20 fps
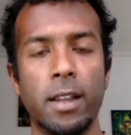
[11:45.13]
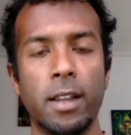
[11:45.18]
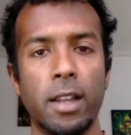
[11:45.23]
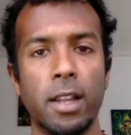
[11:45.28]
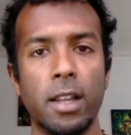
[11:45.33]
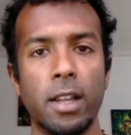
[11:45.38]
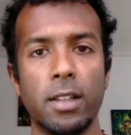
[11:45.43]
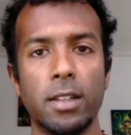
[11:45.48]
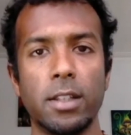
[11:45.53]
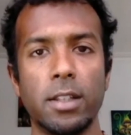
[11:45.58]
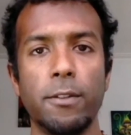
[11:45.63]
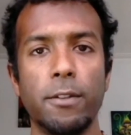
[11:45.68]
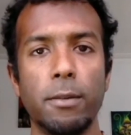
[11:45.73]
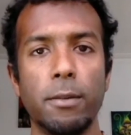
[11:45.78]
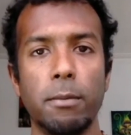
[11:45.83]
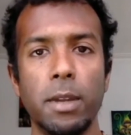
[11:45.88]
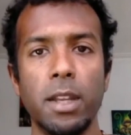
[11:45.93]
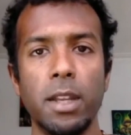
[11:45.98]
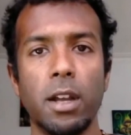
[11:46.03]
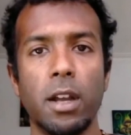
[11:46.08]
So for
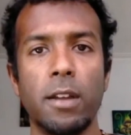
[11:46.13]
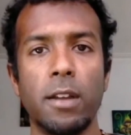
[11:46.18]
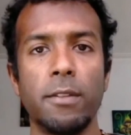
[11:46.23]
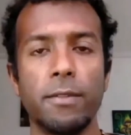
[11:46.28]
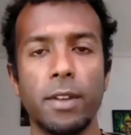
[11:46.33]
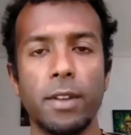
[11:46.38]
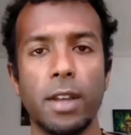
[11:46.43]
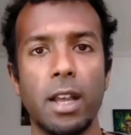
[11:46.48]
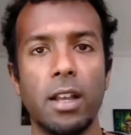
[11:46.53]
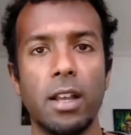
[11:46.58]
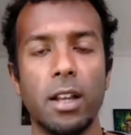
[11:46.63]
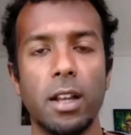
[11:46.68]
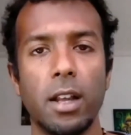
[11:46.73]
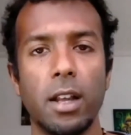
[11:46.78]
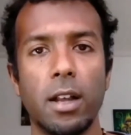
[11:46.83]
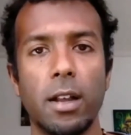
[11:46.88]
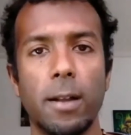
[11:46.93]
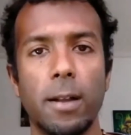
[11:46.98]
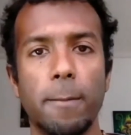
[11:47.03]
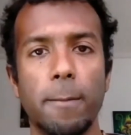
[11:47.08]
me, I've
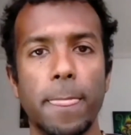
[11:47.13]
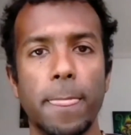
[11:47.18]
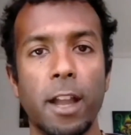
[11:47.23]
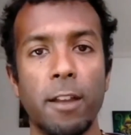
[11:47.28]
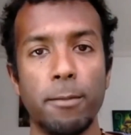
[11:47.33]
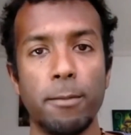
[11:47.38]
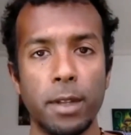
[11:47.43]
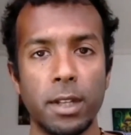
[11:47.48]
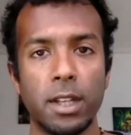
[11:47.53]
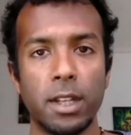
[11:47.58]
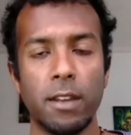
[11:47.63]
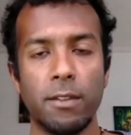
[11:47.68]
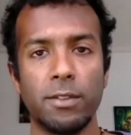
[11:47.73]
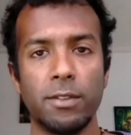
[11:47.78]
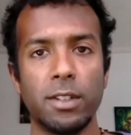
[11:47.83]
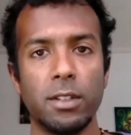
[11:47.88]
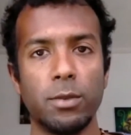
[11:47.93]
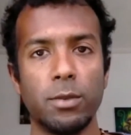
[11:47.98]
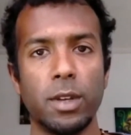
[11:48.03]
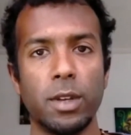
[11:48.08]
been
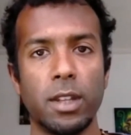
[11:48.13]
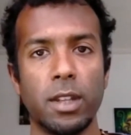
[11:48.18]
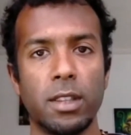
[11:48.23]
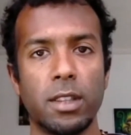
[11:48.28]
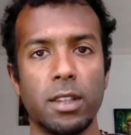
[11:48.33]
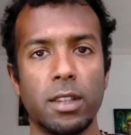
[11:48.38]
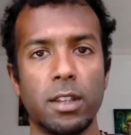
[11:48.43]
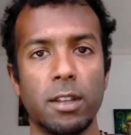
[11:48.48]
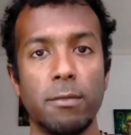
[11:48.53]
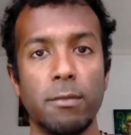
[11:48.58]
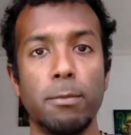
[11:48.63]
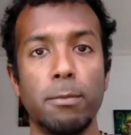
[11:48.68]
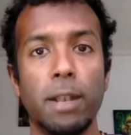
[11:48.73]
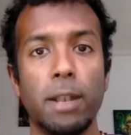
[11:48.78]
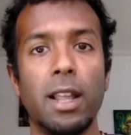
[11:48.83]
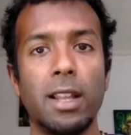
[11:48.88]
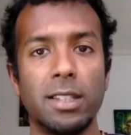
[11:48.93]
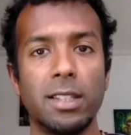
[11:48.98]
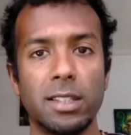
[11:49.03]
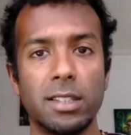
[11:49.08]

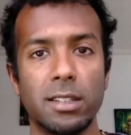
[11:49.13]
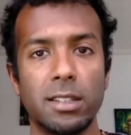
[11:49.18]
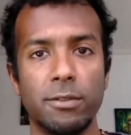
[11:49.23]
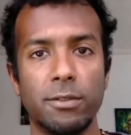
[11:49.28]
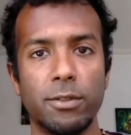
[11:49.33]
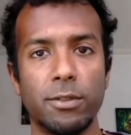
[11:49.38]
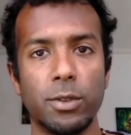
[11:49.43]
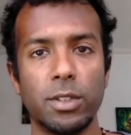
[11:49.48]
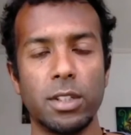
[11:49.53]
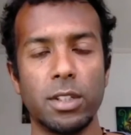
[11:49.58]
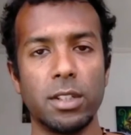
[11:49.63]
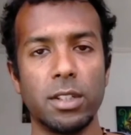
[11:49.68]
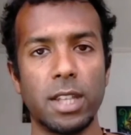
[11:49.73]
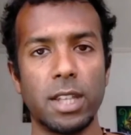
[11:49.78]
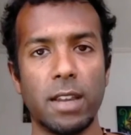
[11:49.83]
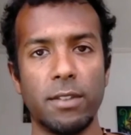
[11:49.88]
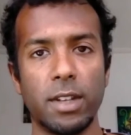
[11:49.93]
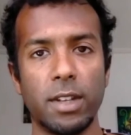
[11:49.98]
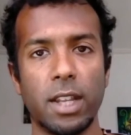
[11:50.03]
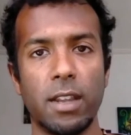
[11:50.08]
blessed and fortunate to
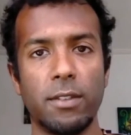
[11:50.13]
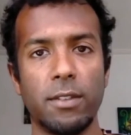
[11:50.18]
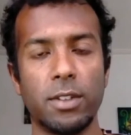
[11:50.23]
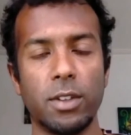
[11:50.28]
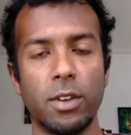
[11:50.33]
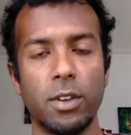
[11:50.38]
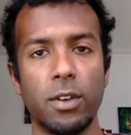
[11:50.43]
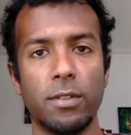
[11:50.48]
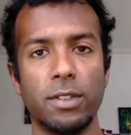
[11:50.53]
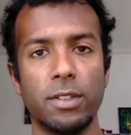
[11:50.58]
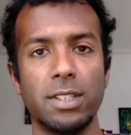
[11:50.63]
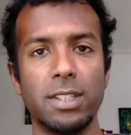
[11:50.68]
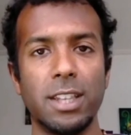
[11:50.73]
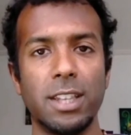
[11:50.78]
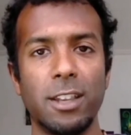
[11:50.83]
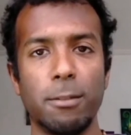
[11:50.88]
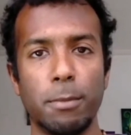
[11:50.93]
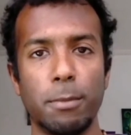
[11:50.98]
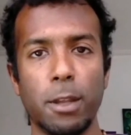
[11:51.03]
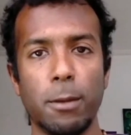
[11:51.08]
have a gift of
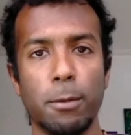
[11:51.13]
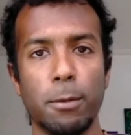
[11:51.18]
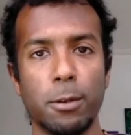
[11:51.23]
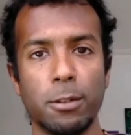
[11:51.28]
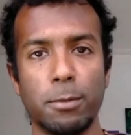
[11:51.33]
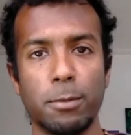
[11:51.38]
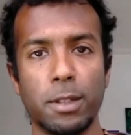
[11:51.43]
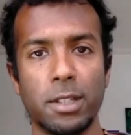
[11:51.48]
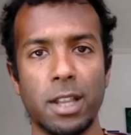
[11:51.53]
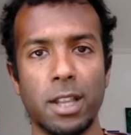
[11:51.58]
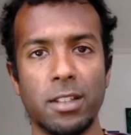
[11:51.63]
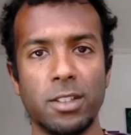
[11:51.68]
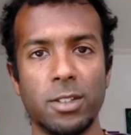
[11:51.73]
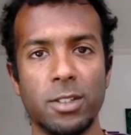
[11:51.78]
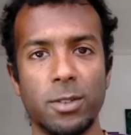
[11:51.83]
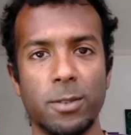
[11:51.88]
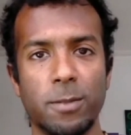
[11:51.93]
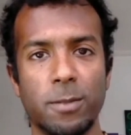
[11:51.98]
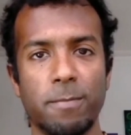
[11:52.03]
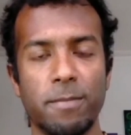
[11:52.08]
seeing people's
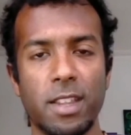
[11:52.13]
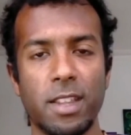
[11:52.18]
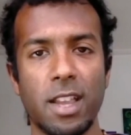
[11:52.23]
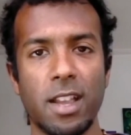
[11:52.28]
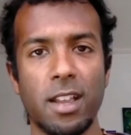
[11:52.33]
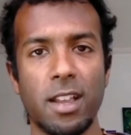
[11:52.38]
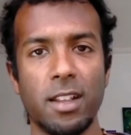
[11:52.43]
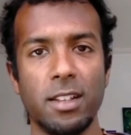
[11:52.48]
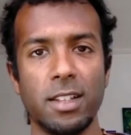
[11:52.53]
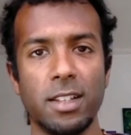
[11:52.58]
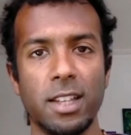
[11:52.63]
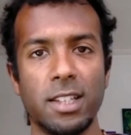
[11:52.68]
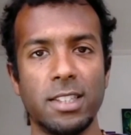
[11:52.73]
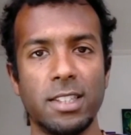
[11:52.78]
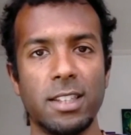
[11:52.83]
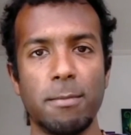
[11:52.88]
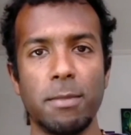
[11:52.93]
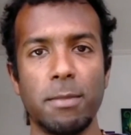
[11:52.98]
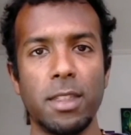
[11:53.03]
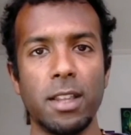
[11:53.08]
potential. And it's
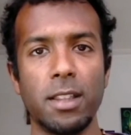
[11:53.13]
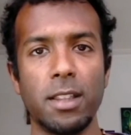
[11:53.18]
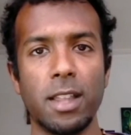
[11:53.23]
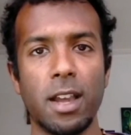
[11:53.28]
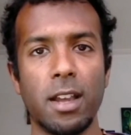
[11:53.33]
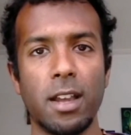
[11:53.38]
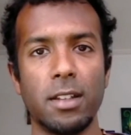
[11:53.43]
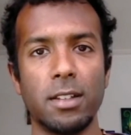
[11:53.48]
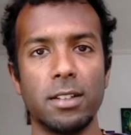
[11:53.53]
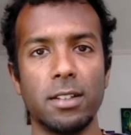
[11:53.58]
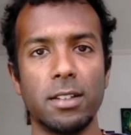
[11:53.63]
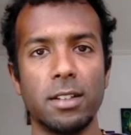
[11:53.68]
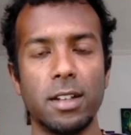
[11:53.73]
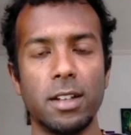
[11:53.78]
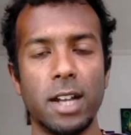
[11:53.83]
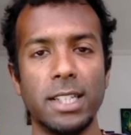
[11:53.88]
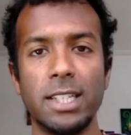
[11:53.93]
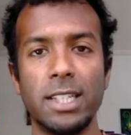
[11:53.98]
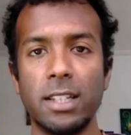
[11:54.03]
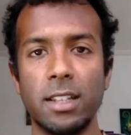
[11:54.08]
something that
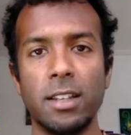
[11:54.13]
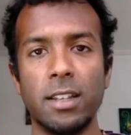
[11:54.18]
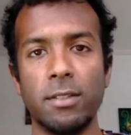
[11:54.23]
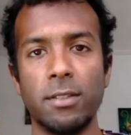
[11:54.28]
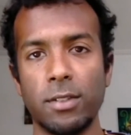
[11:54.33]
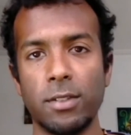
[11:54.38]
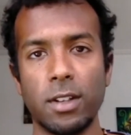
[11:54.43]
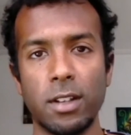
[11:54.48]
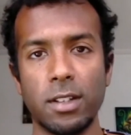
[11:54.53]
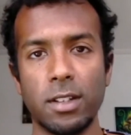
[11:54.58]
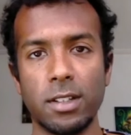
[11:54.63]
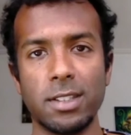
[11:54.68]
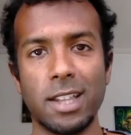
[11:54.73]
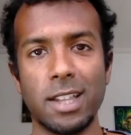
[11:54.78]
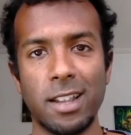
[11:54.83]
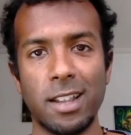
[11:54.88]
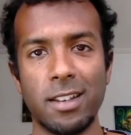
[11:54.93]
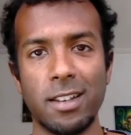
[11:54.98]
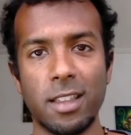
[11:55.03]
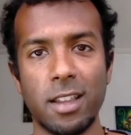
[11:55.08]
I didn't even
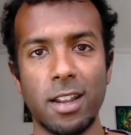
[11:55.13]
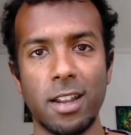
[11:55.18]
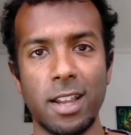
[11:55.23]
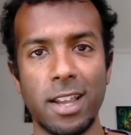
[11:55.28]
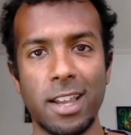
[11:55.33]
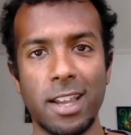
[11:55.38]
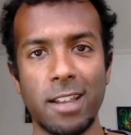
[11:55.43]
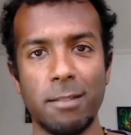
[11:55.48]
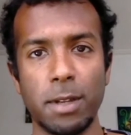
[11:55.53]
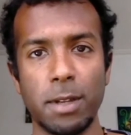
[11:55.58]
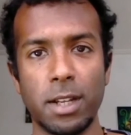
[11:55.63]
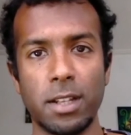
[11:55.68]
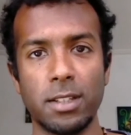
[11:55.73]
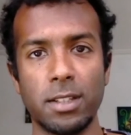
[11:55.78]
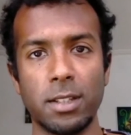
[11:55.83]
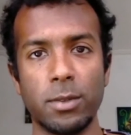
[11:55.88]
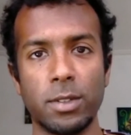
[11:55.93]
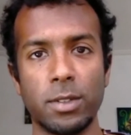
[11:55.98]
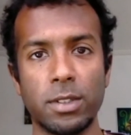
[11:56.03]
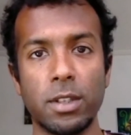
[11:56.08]
understand that I had, because
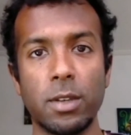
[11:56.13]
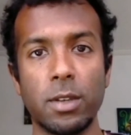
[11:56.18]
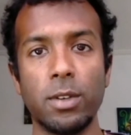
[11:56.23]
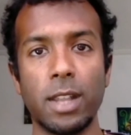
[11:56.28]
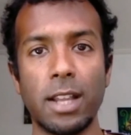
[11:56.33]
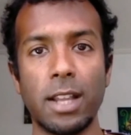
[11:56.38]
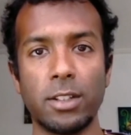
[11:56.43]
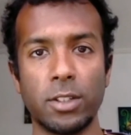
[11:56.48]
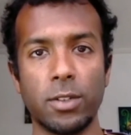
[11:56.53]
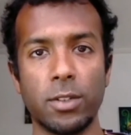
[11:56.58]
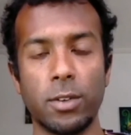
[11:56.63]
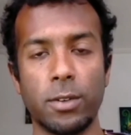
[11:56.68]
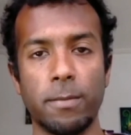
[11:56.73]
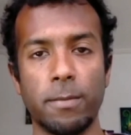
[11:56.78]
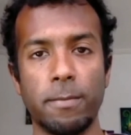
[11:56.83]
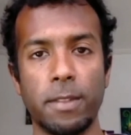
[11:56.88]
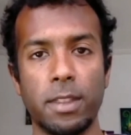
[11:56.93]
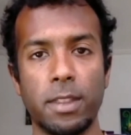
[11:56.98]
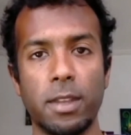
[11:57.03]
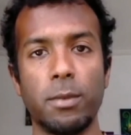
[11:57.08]
it was so natural
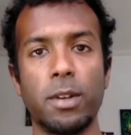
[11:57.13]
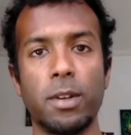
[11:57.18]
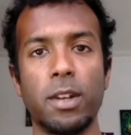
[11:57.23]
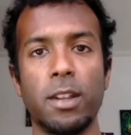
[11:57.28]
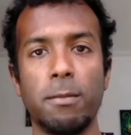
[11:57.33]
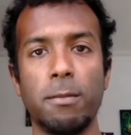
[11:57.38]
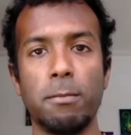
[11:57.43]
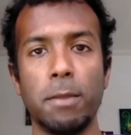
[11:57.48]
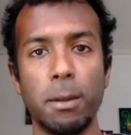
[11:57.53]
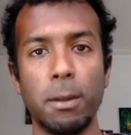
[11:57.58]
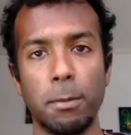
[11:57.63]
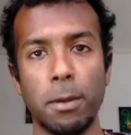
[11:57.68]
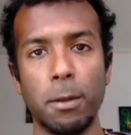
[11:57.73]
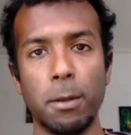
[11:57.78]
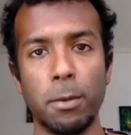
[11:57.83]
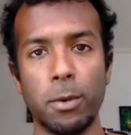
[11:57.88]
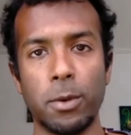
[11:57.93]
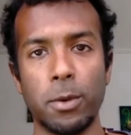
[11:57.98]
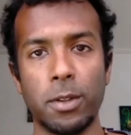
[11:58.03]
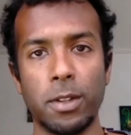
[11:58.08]
that when I meet
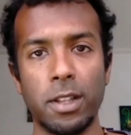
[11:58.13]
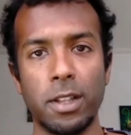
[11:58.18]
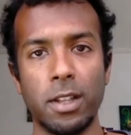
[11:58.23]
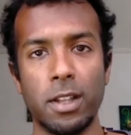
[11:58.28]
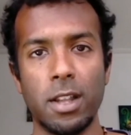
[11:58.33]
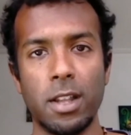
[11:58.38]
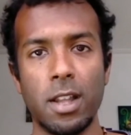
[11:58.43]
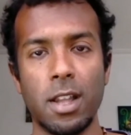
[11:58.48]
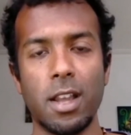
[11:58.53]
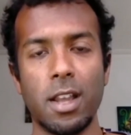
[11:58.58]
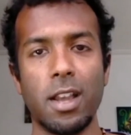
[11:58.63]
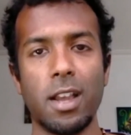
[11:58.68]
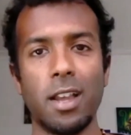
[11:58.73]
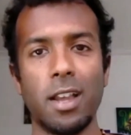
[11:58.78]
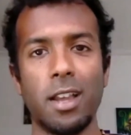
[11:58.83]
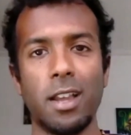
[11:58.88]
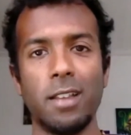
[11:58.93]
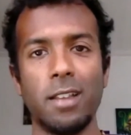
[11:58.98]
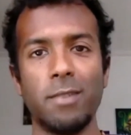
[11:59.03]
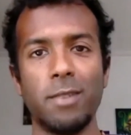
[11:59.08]
people
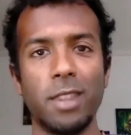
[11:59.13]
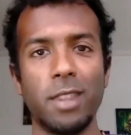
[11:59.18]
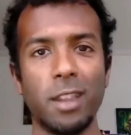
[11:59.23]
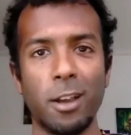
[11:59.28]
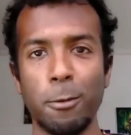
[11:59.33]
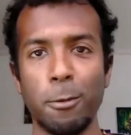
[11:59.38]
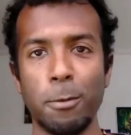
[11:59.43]
and when they open